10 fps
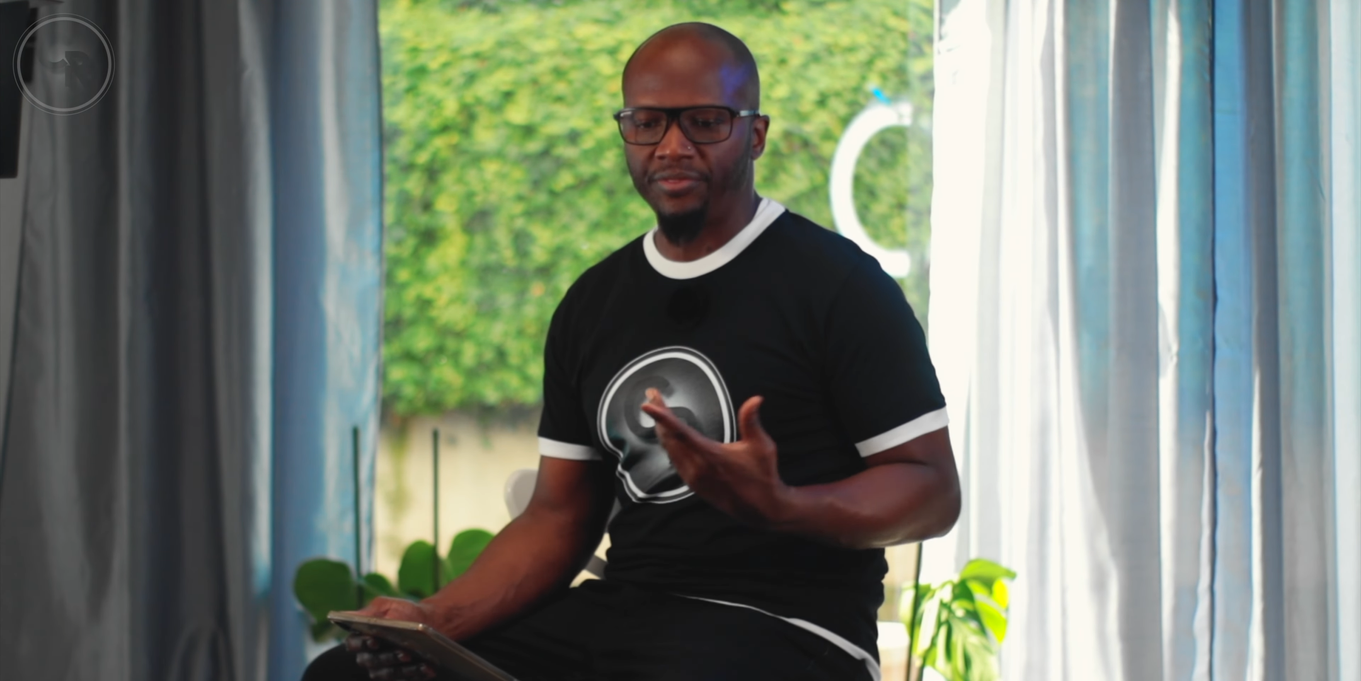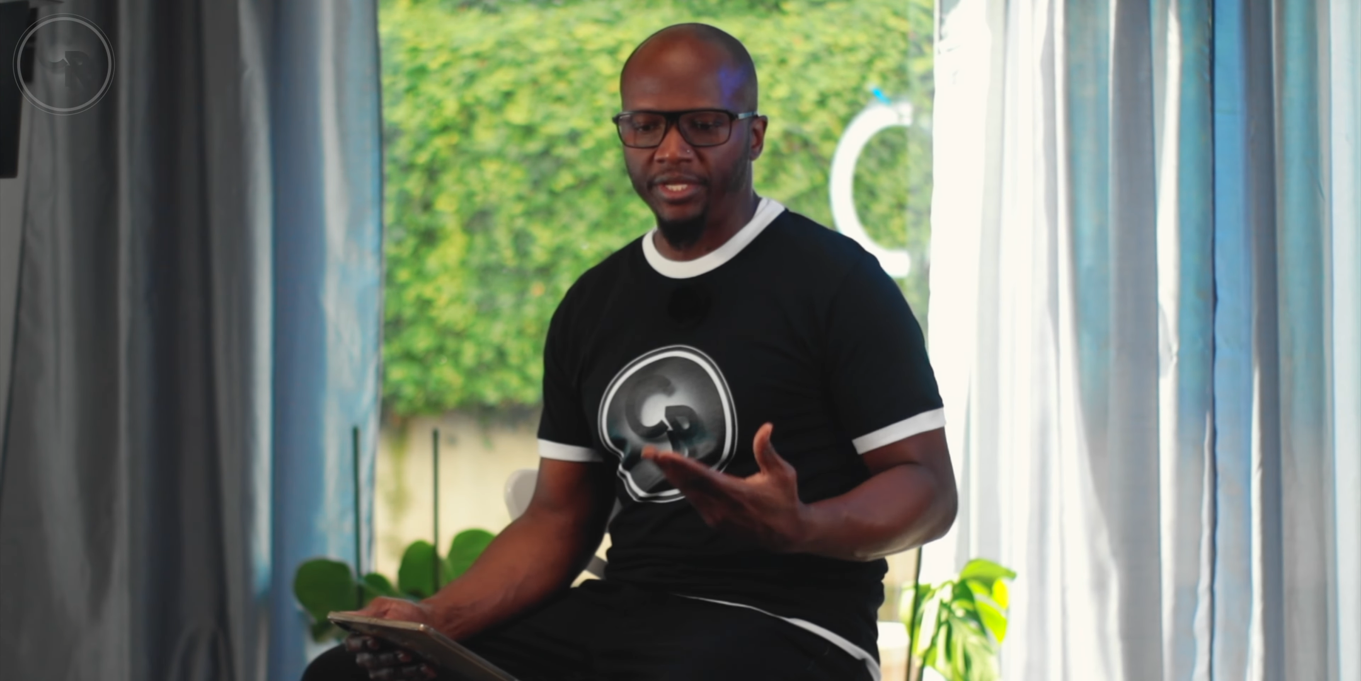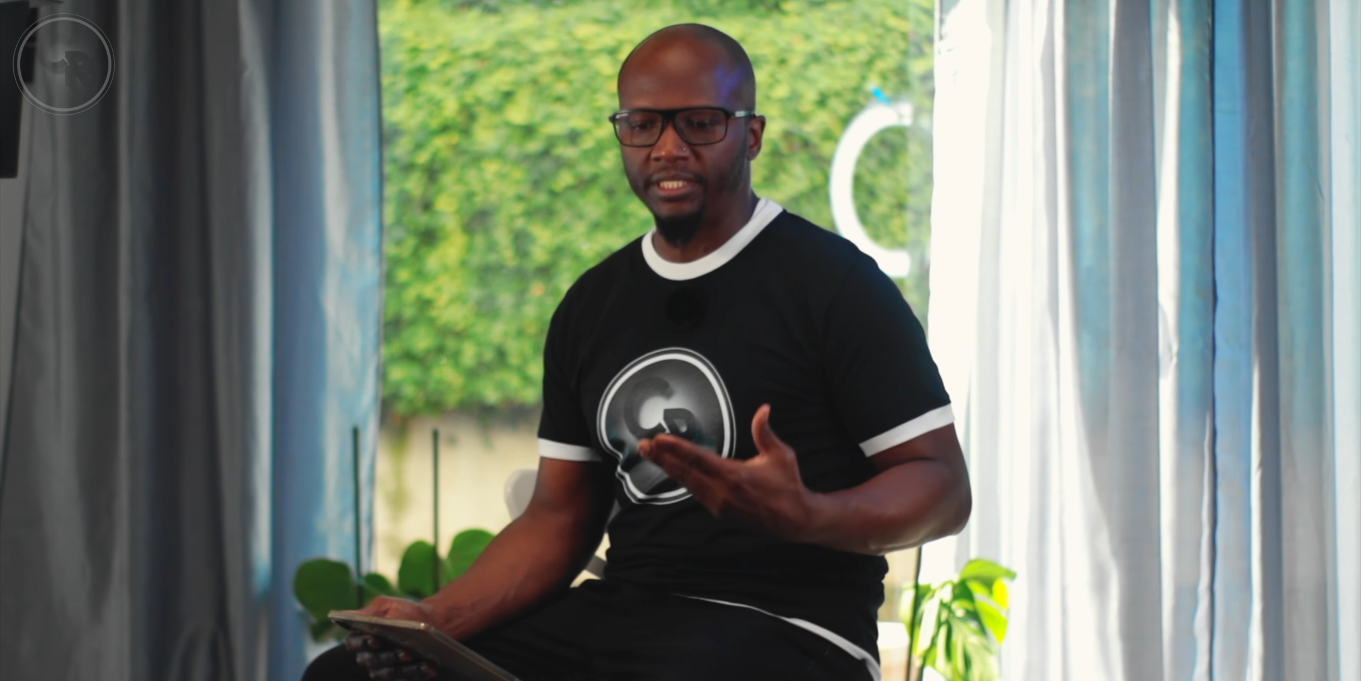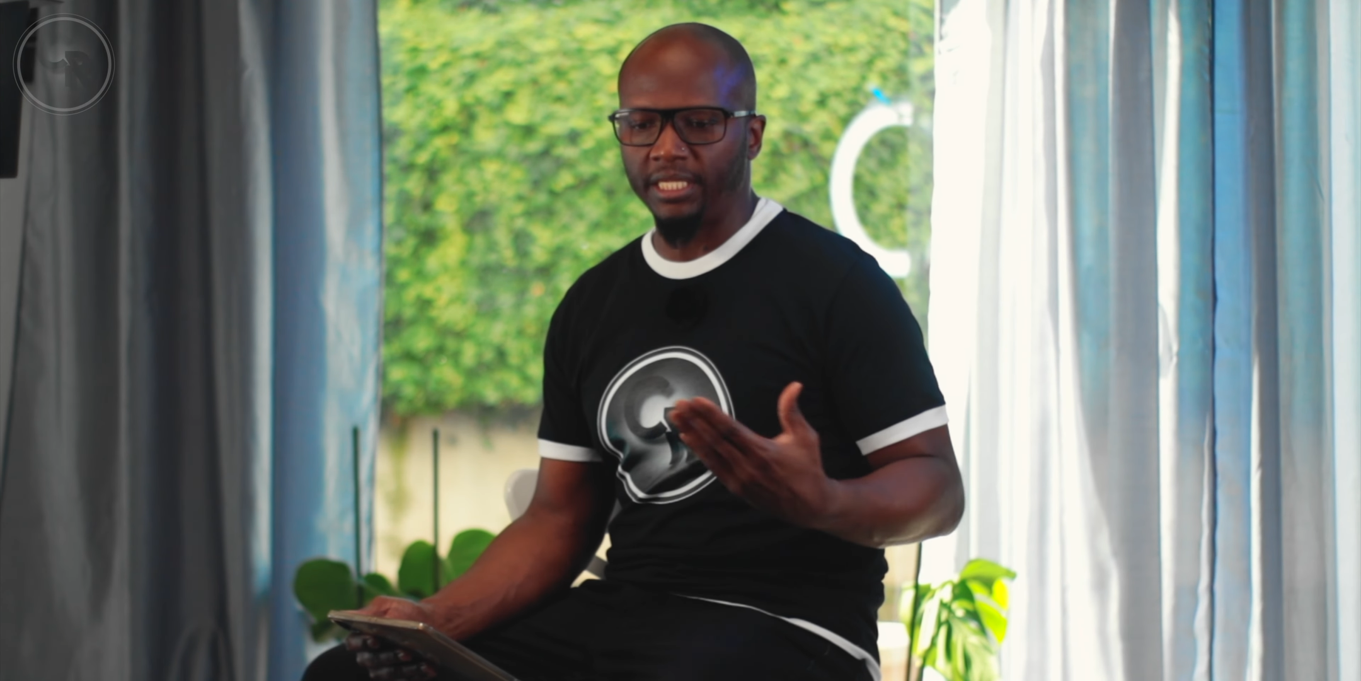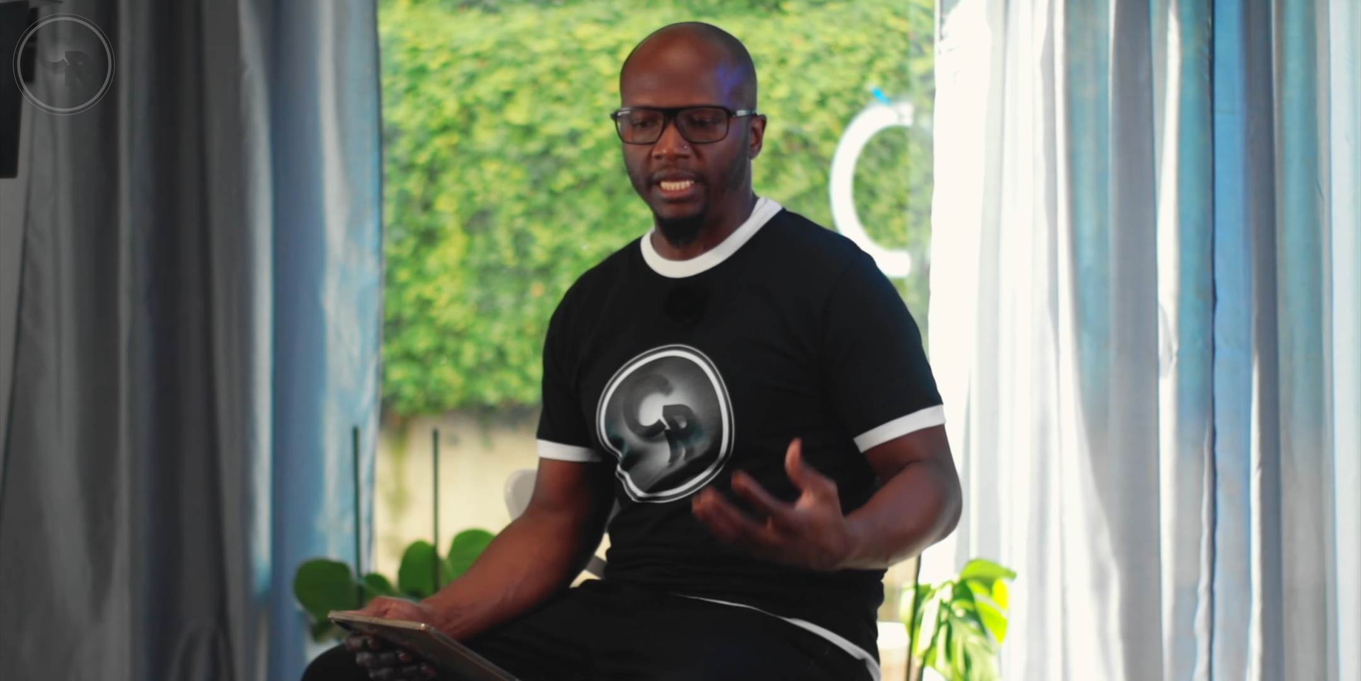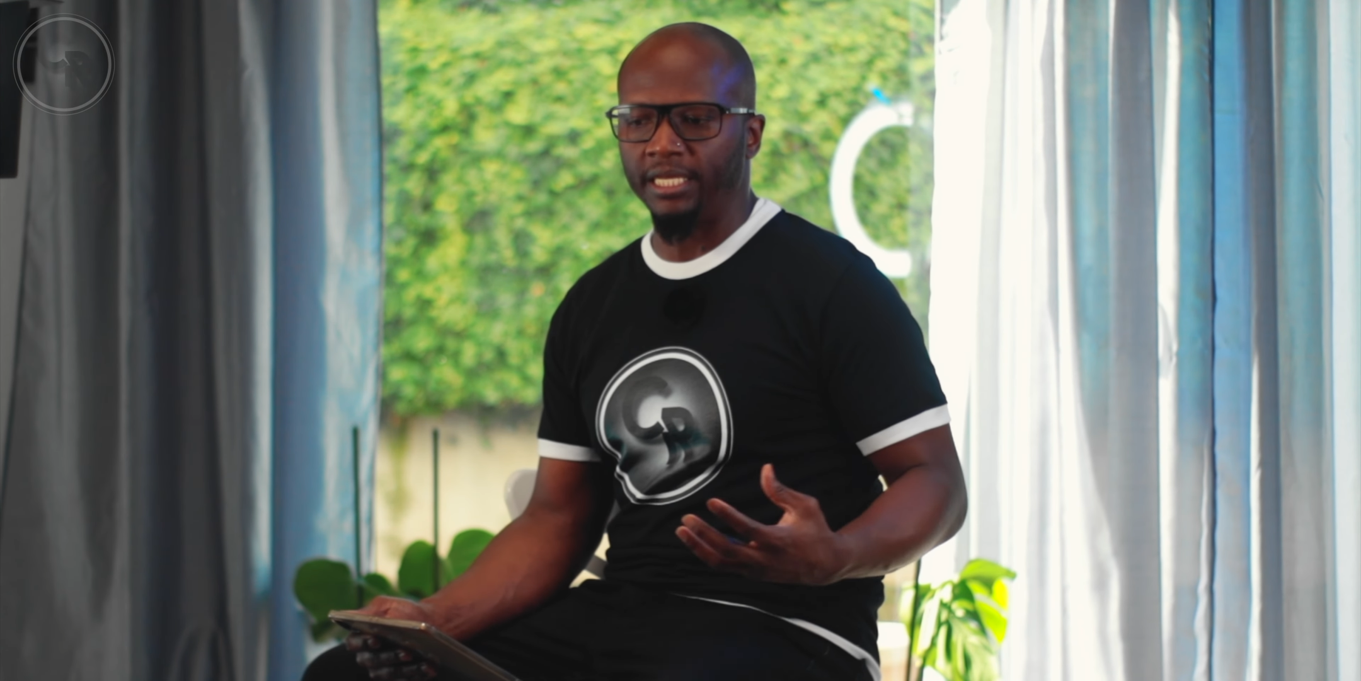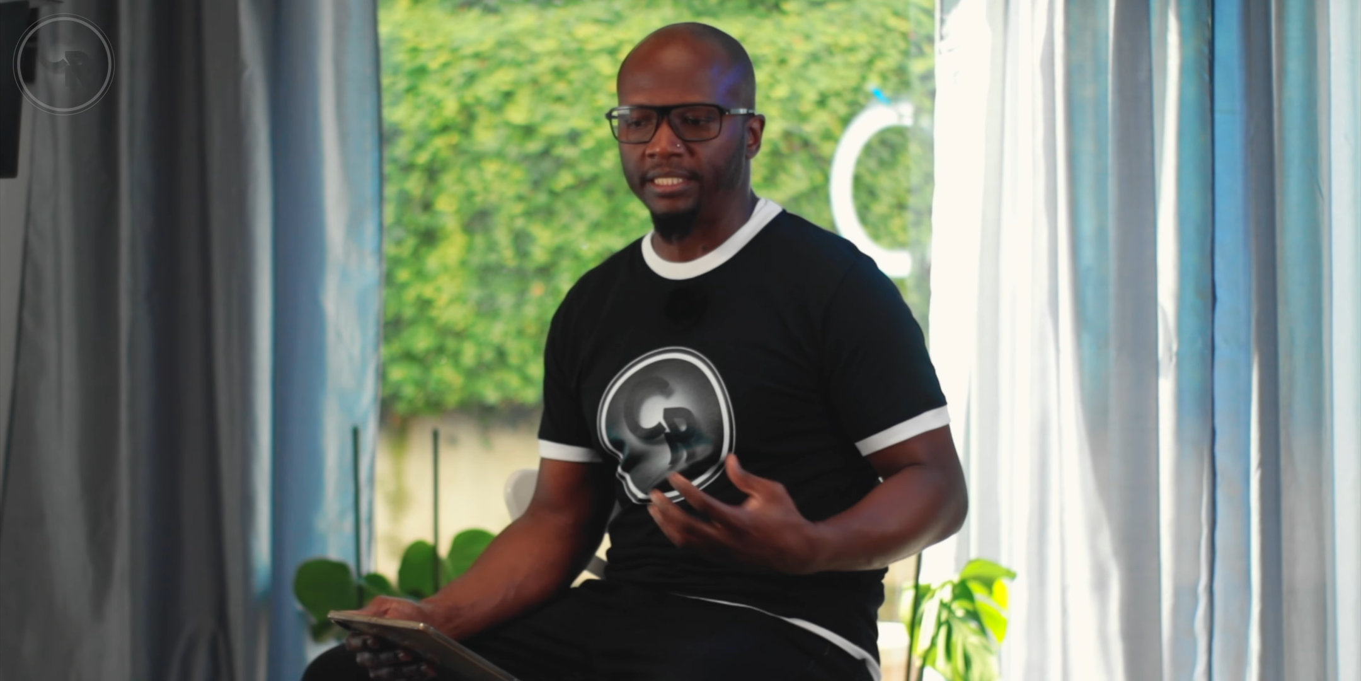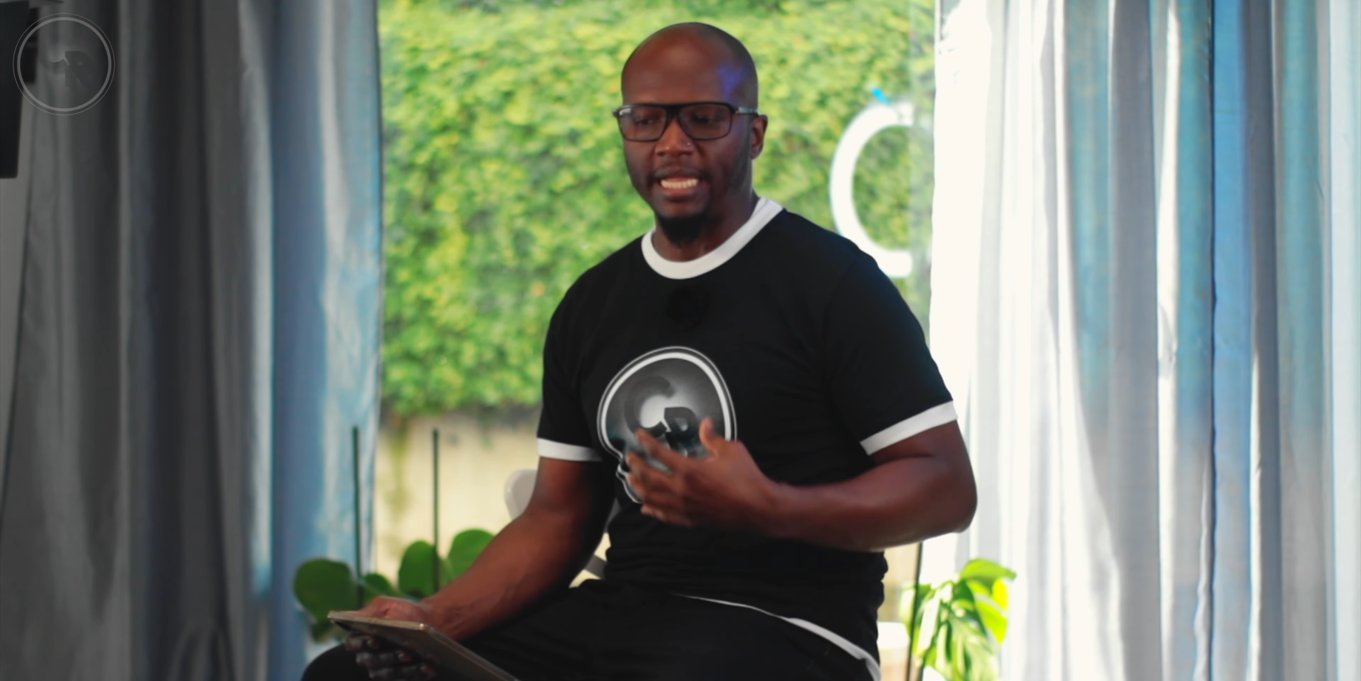this is